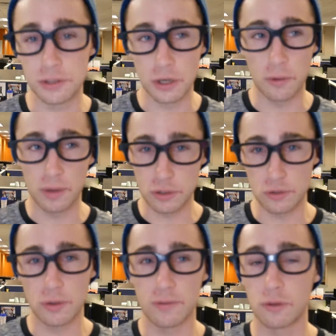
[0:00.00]
You know, when you
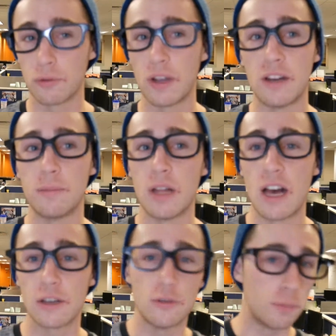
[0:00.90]
do have a creative
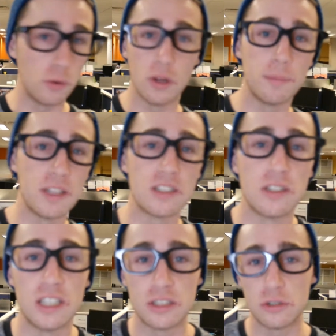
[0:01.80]
block, you pull up this
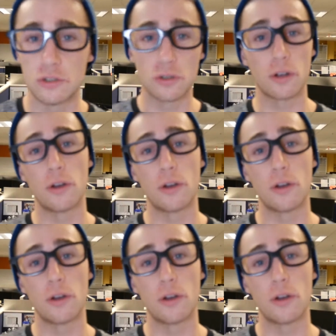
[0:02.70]
list, you start